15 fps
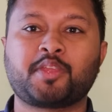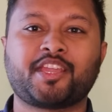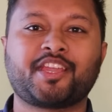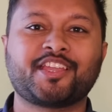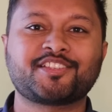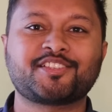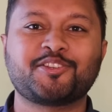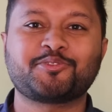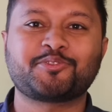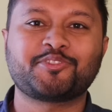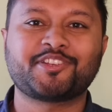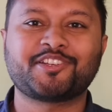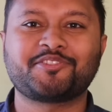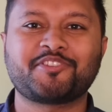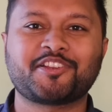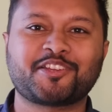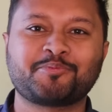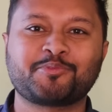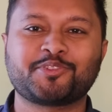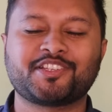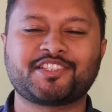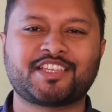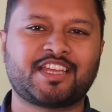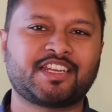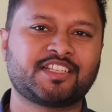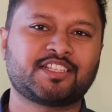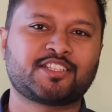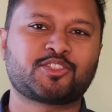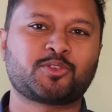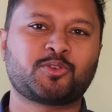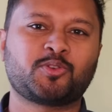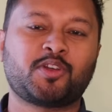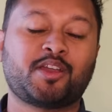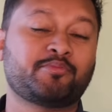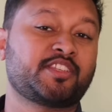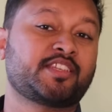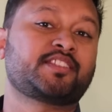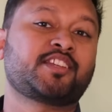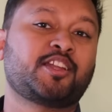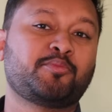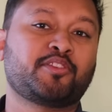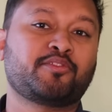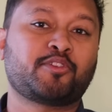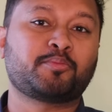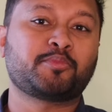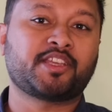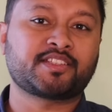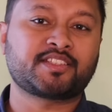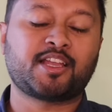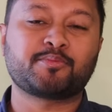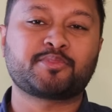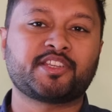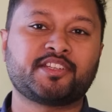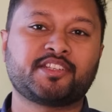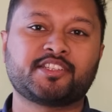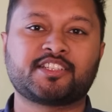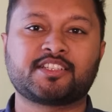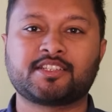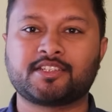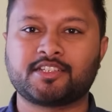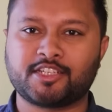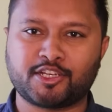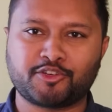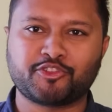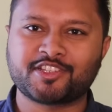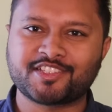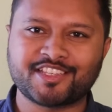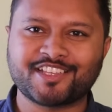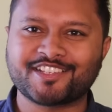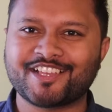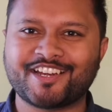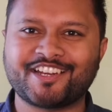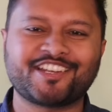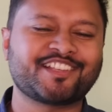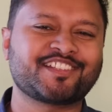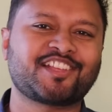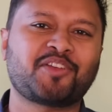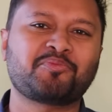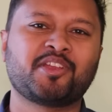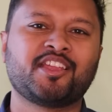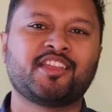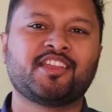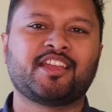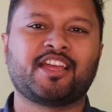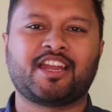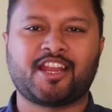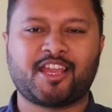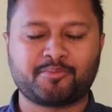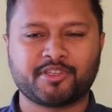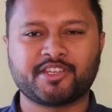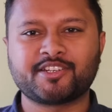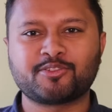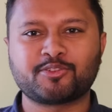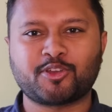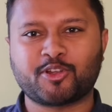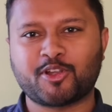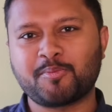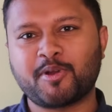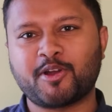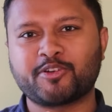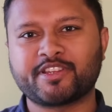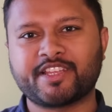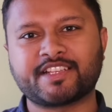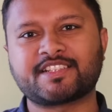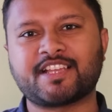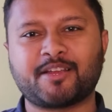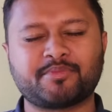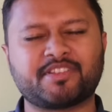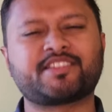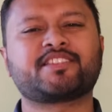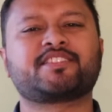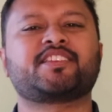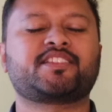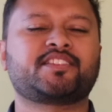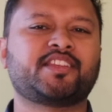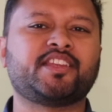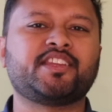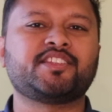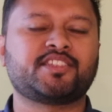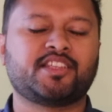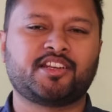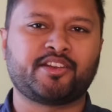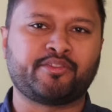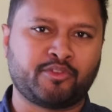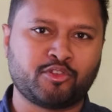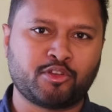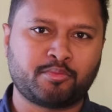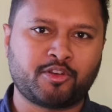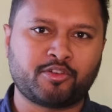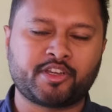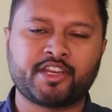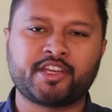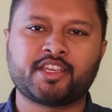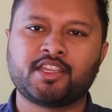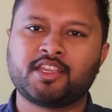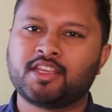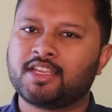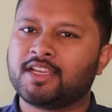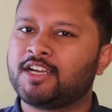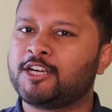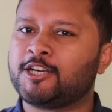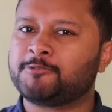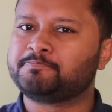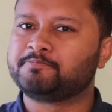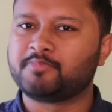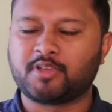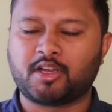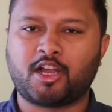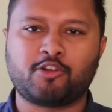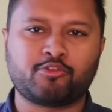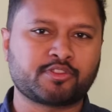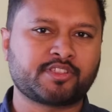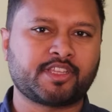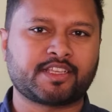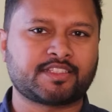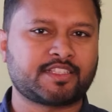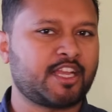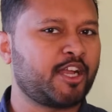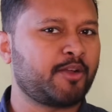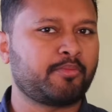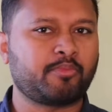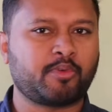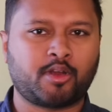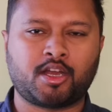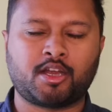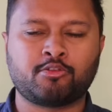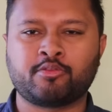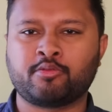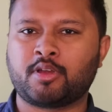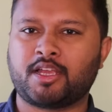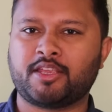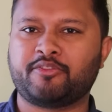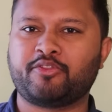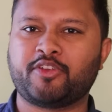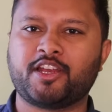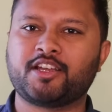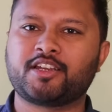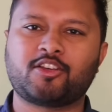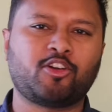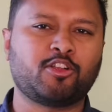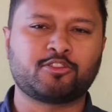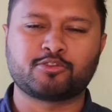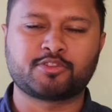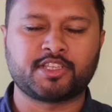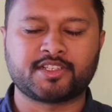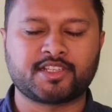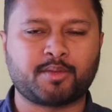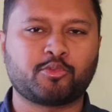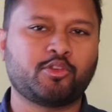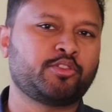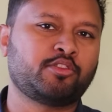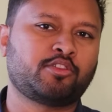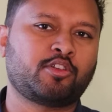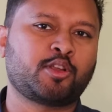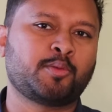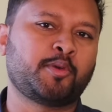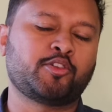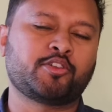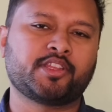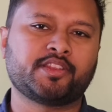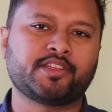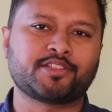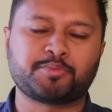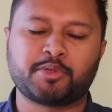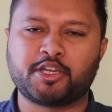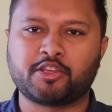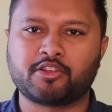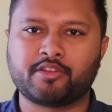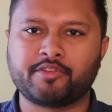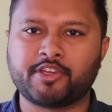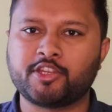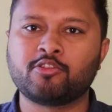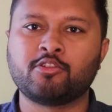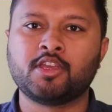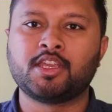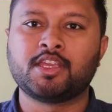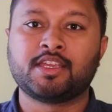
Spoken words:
Hey guys, hello everyone and welcome to the channel. So I'm just coming from the exam center, done with CSIR NET exam, and I'm here to talk about the exam. This is just an initial review about it. How was the exam, how I felt, all those things I'm going to talk about in this particular video.